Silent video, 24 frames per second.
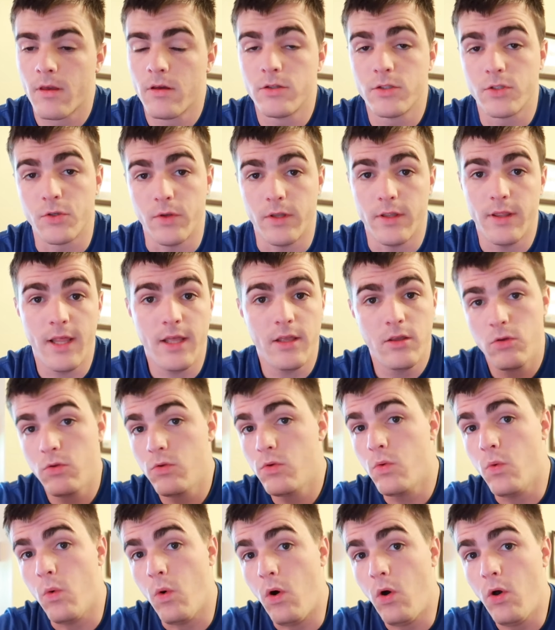So that you
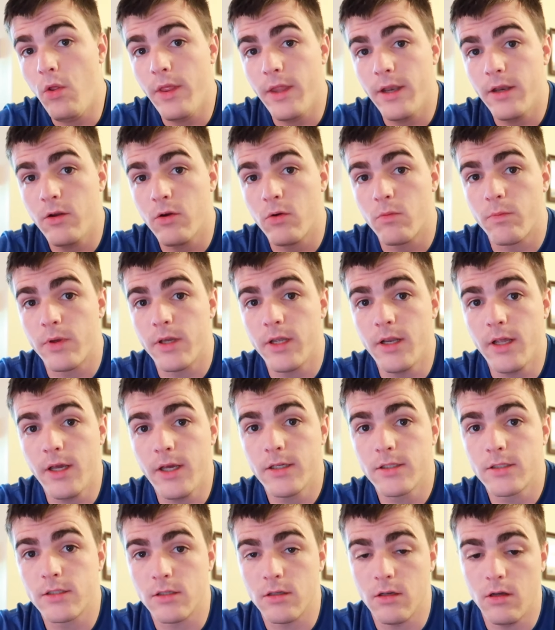do all that during P
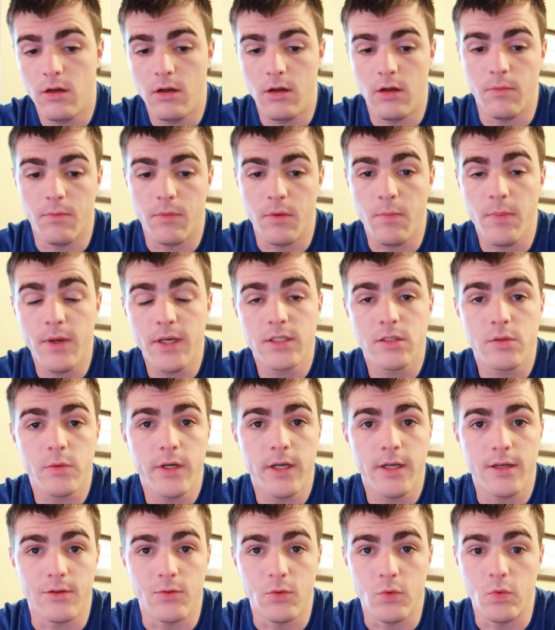days. The best
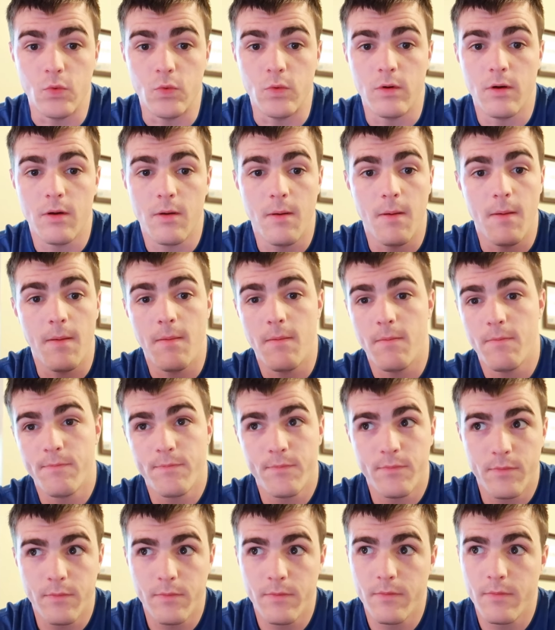way to
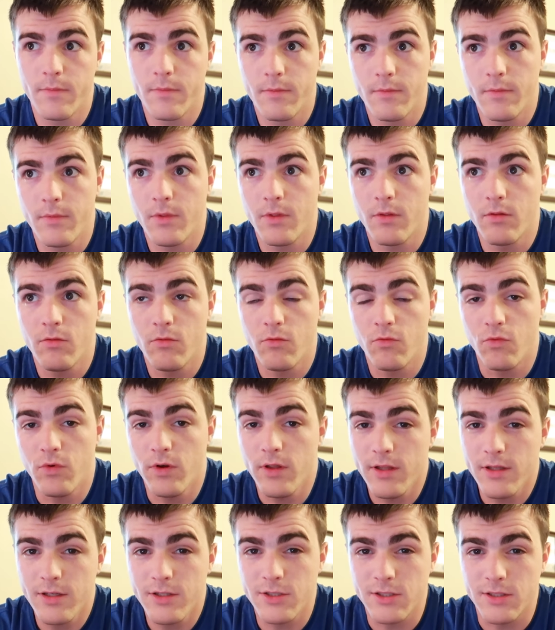
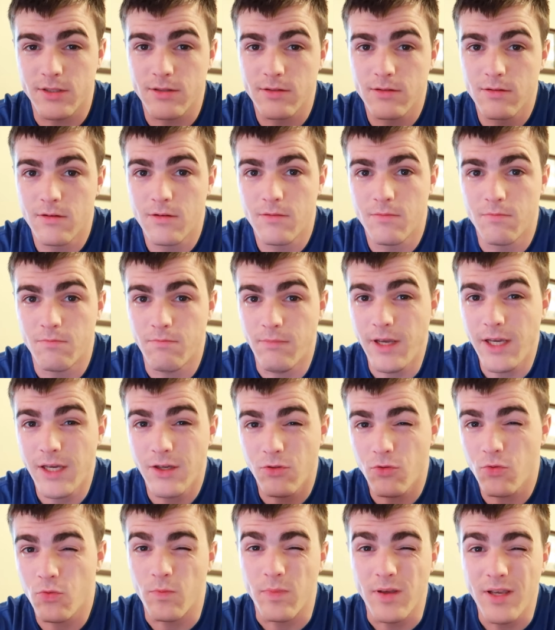really just make
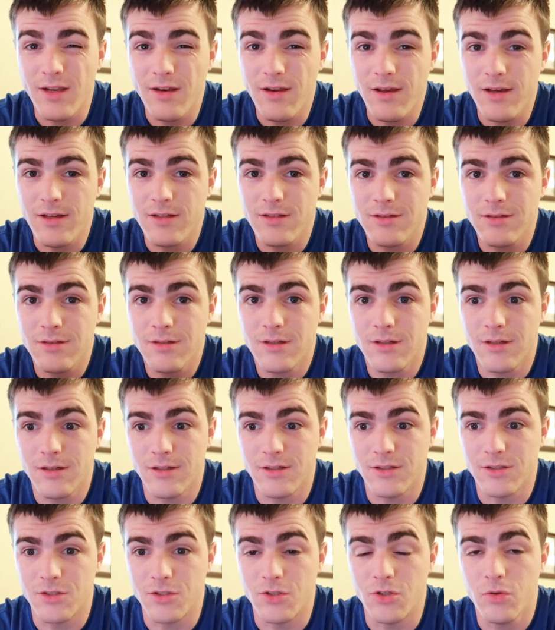it through P days
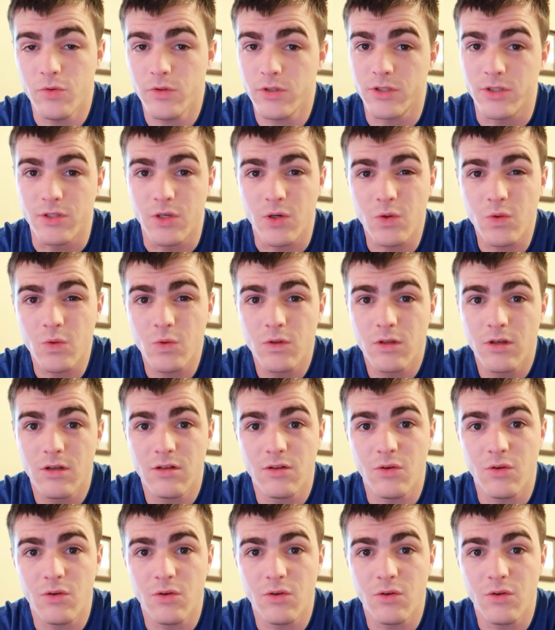is to do what you're told.